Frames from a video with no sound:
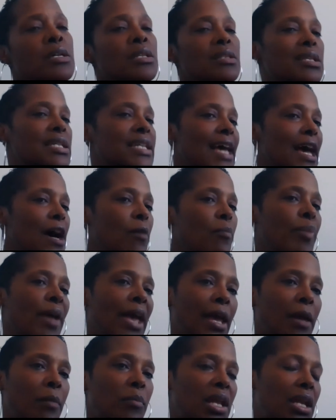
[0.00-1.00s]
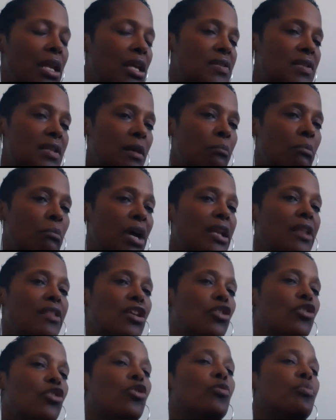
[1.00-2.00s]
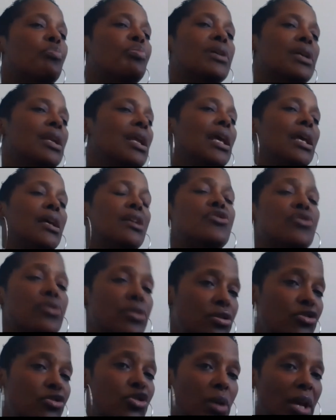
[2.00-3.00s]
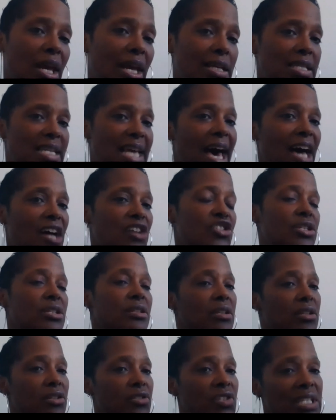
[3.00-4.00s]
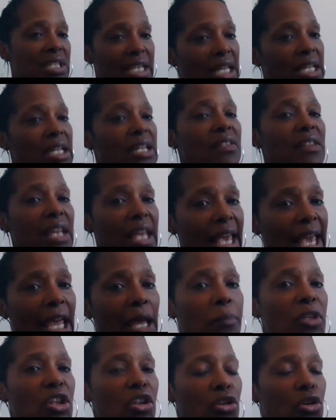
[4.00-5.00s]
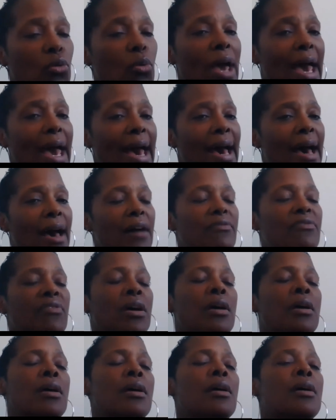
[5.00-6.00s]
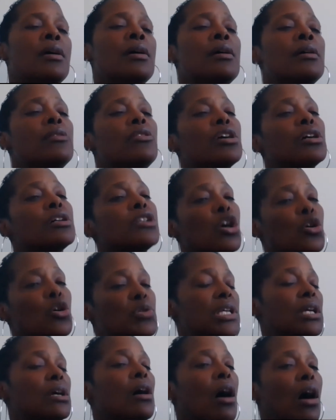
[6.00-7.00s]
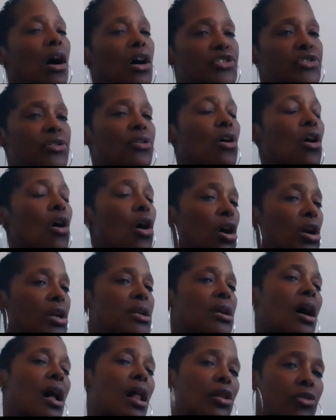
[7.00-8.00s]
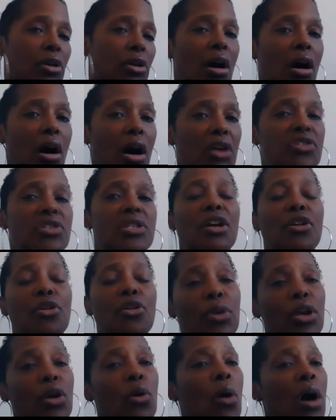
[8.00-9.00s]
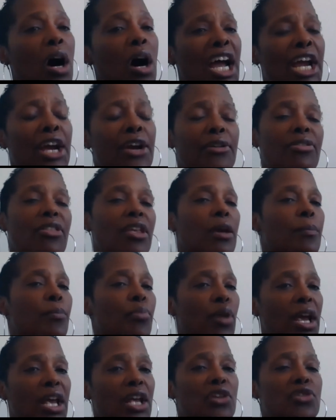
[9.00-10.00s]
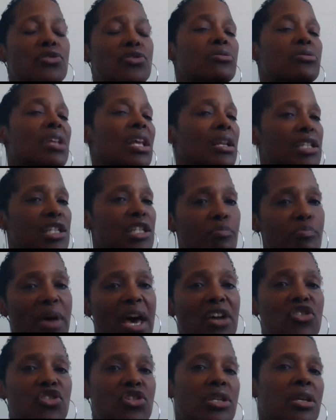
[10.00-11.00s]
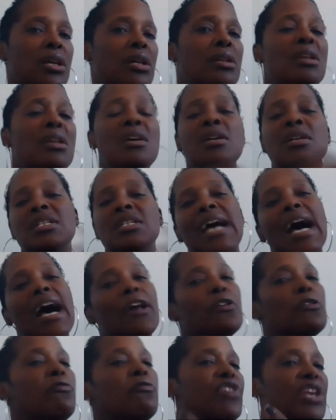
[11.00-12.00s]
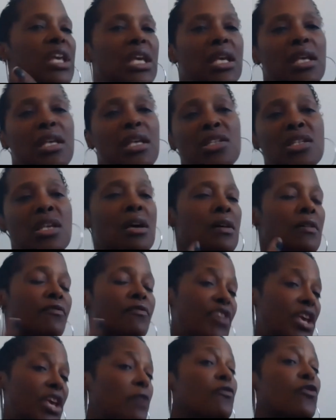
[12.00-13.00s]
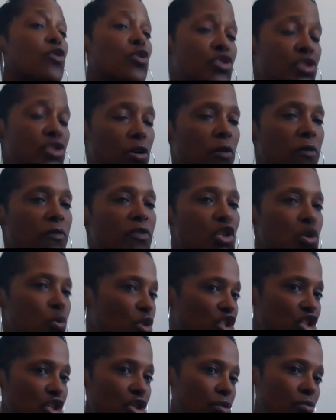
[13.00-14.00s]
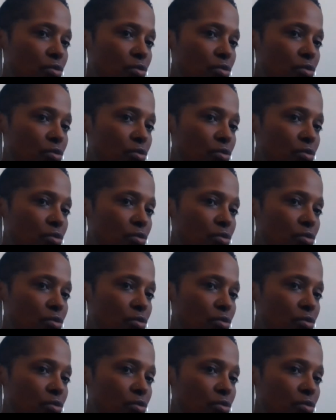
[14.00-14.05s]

The down payment is the money that you put into the transaction, the skin in the game that you have. The closing costs are the hard dollar costs that are required, the appraisal, the inspection, title fees, fee for service, which